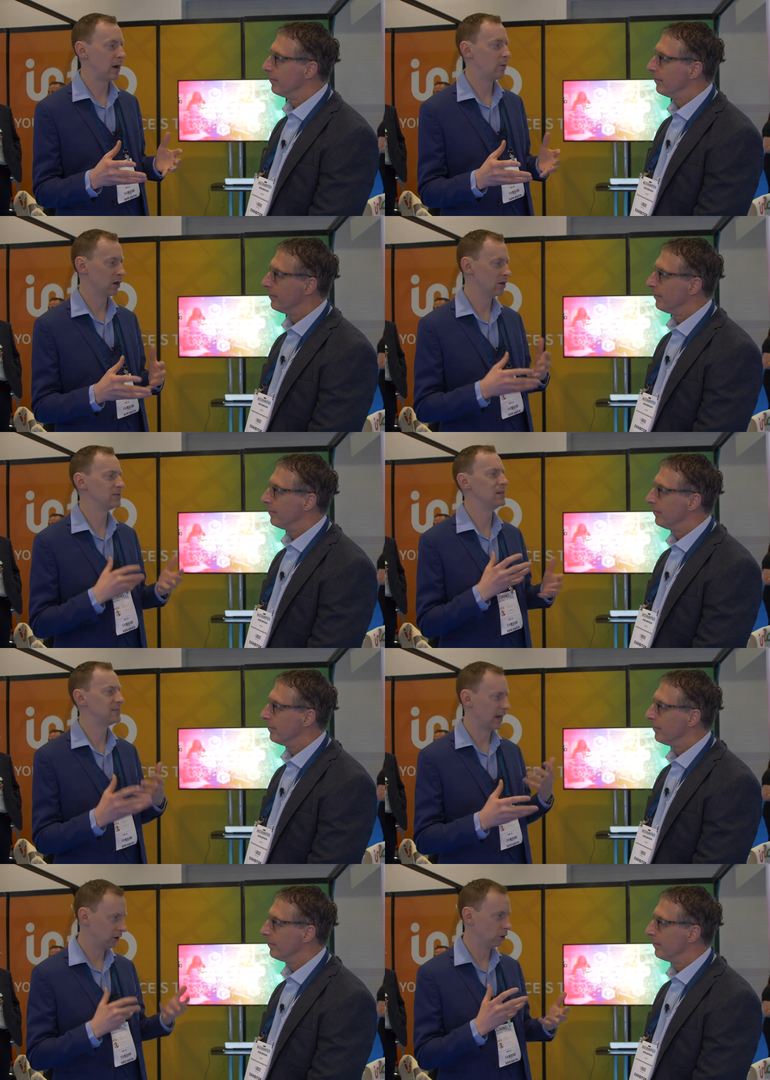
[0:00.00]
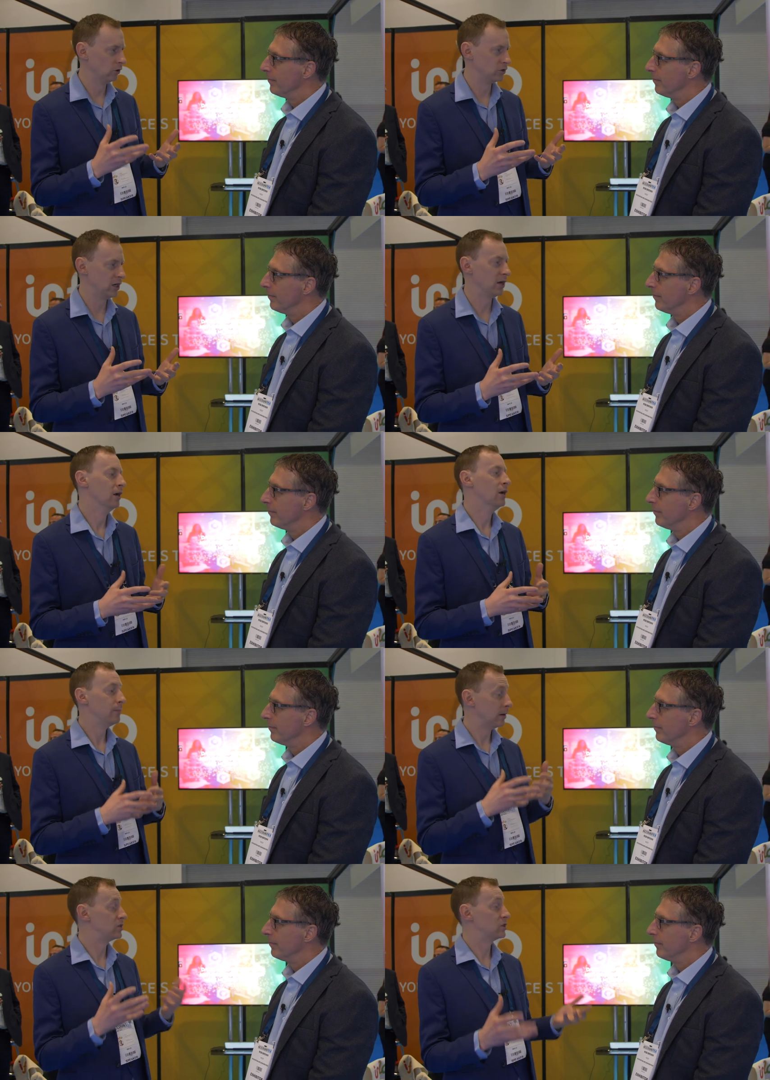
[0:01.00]
Speaker 1: where we're going to see technology be
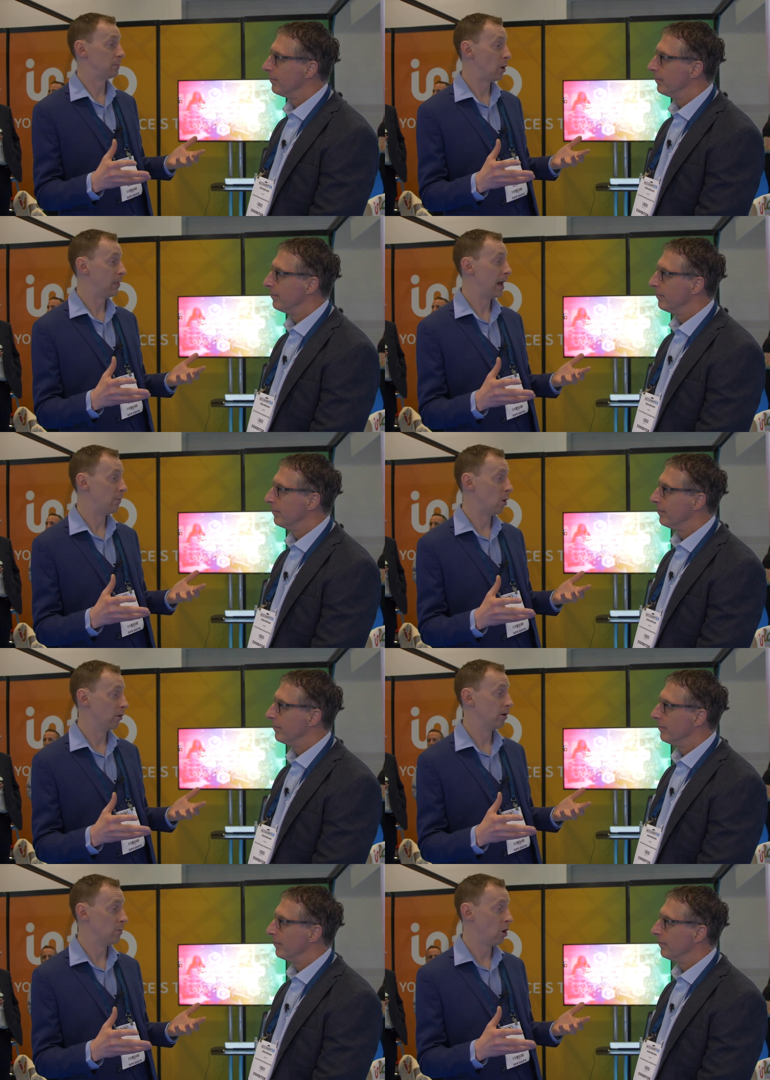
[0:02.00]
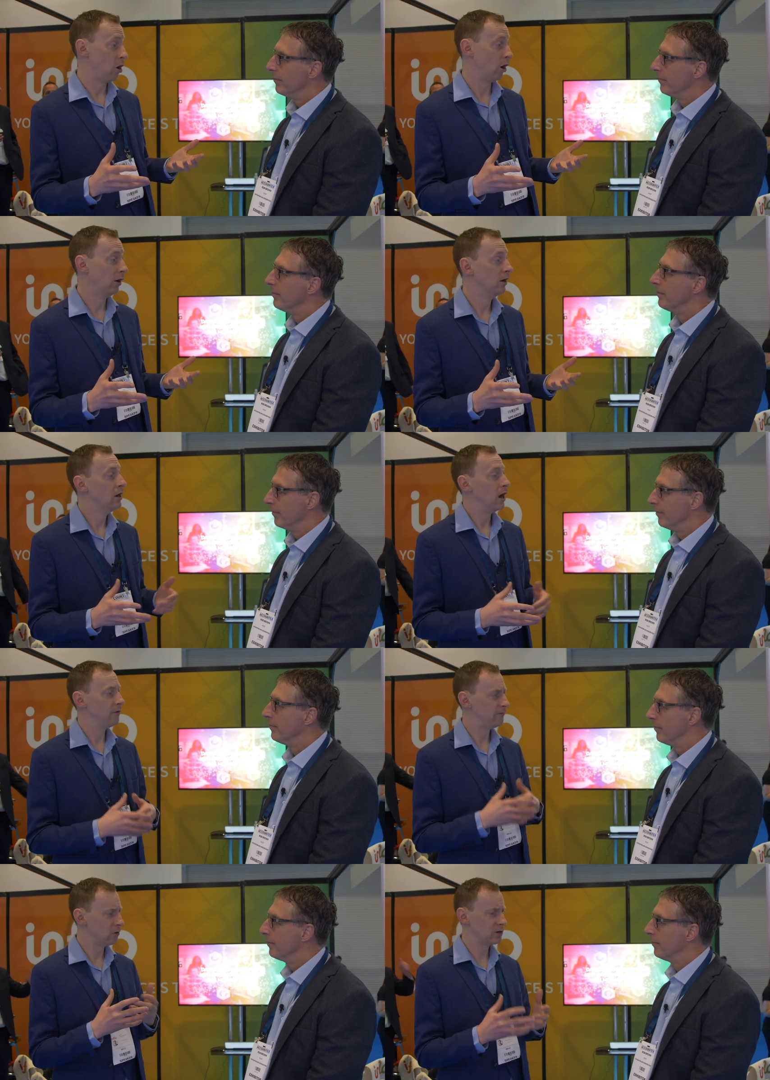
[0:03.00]
able to support that more and more, and
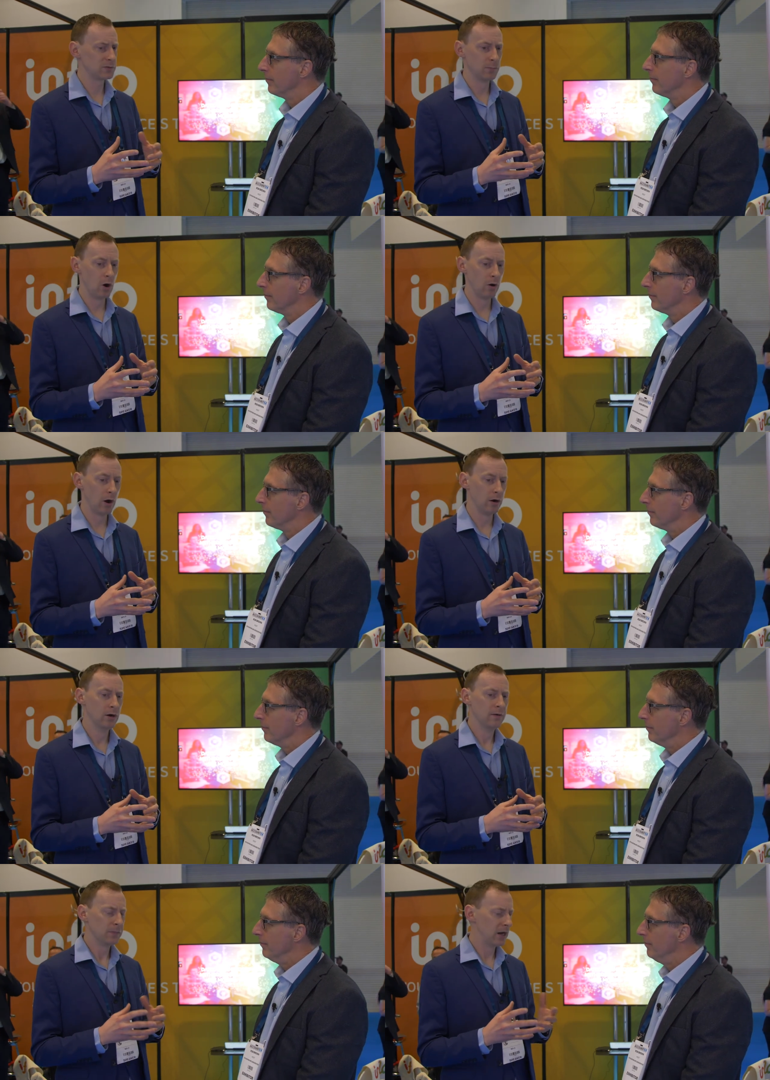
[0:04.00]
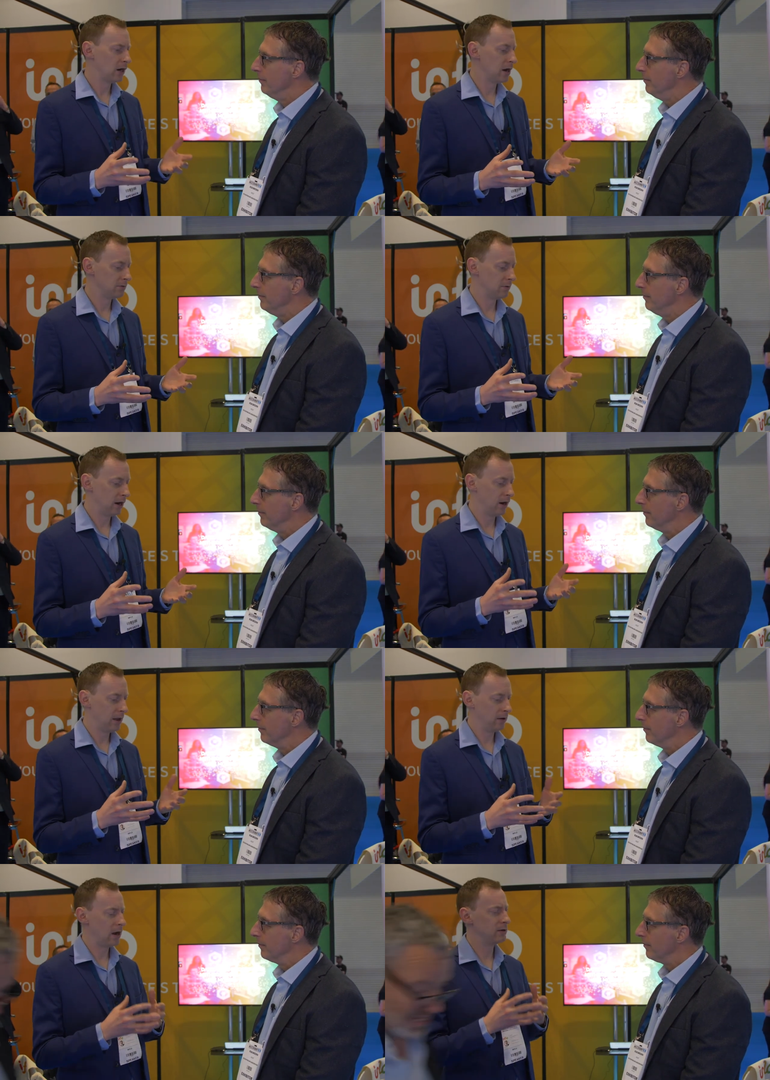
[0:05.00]
focus more on, I'd,
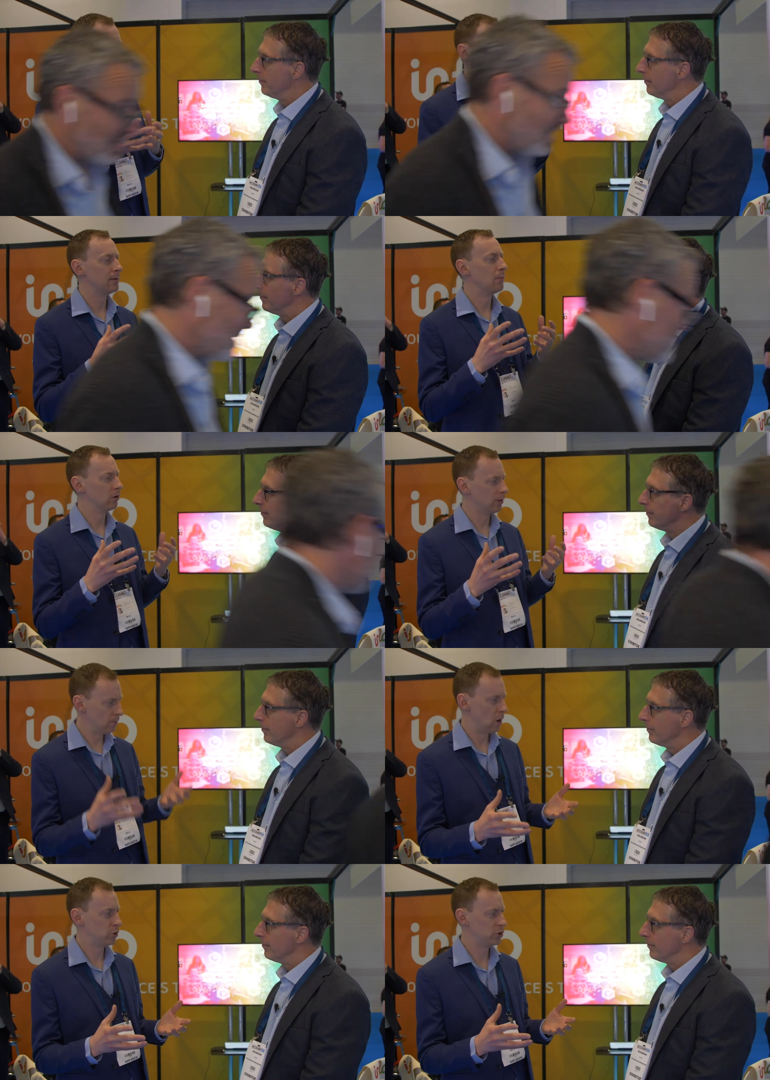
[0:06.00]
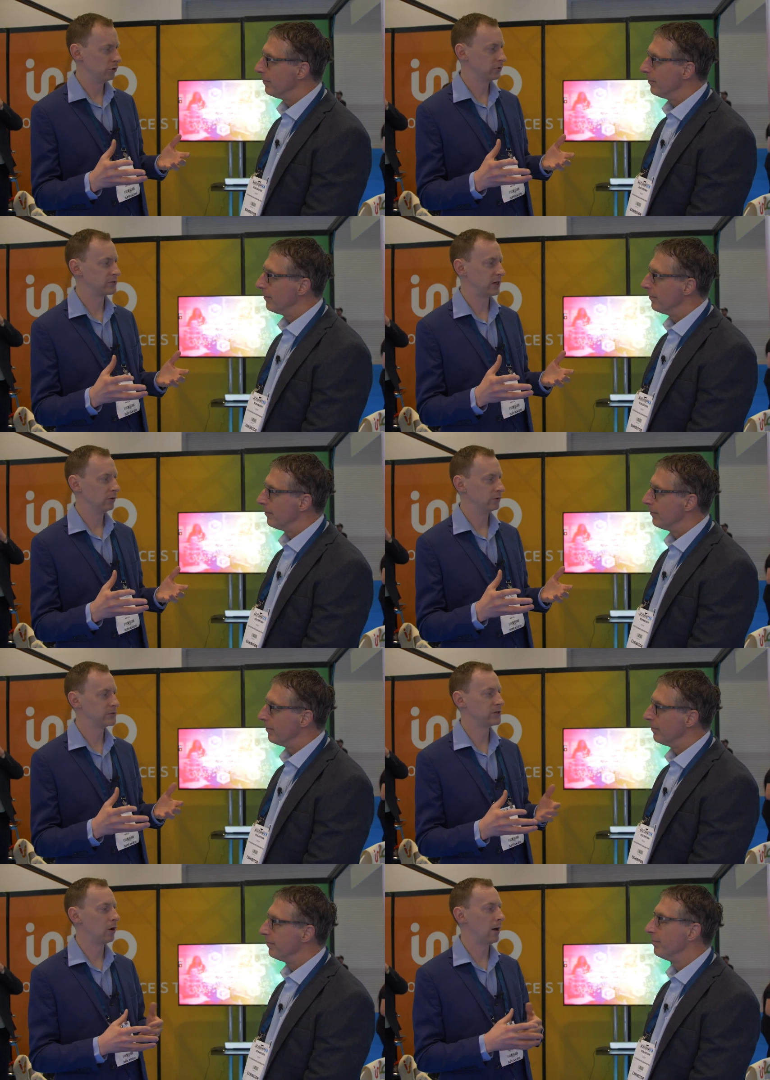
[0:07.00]
I'd, I'd say, the more emotional skills.
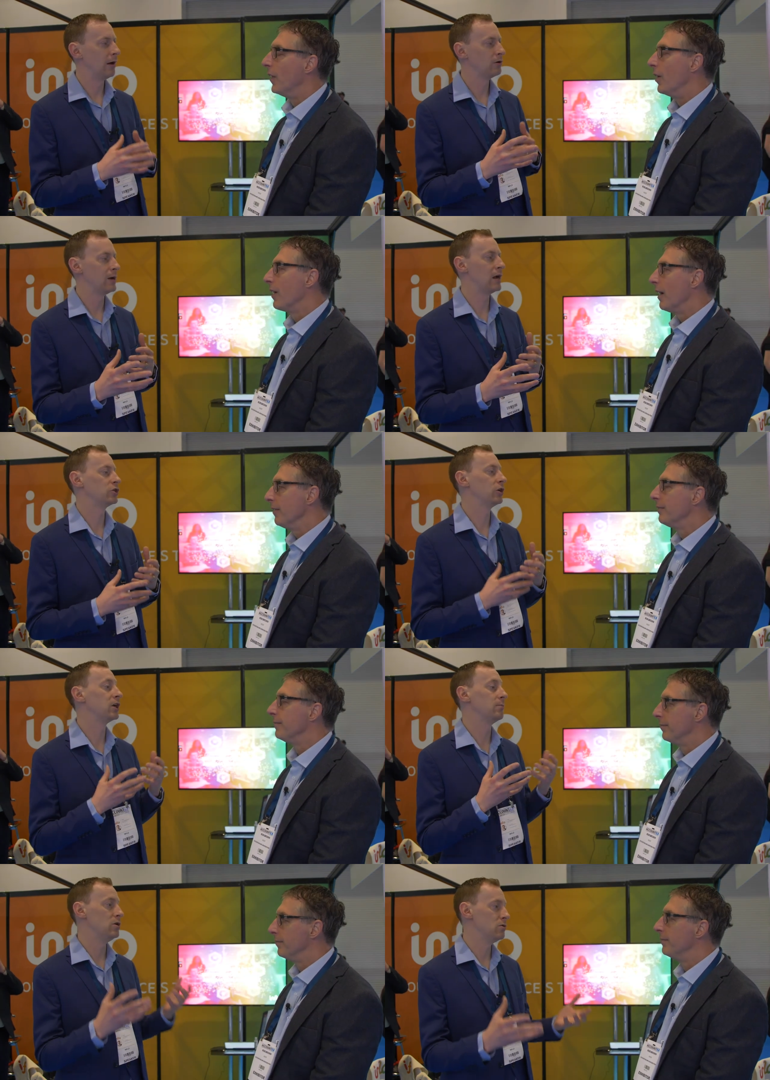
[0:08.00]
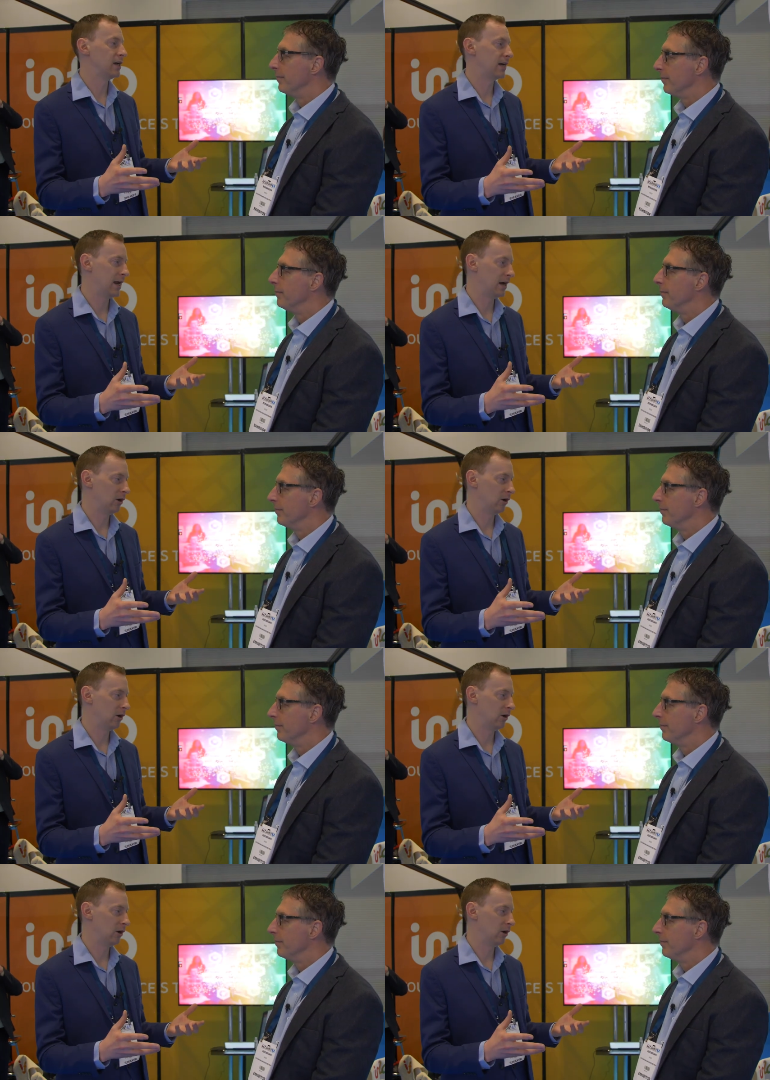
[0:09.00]
So, how do okay. we actually communicate